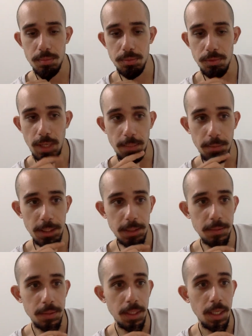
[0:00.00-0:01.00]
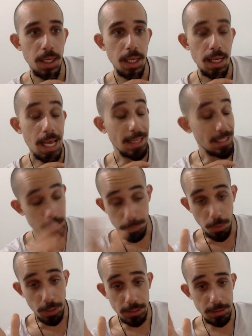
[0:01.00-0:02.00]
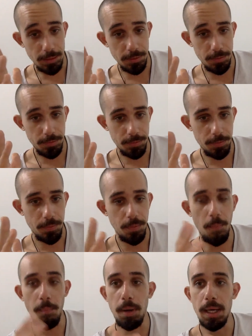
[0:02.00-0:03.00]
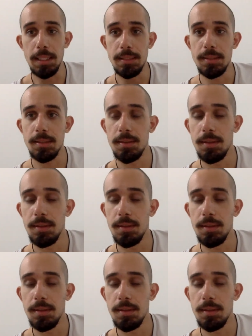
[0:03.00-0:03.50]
rambling at this point, but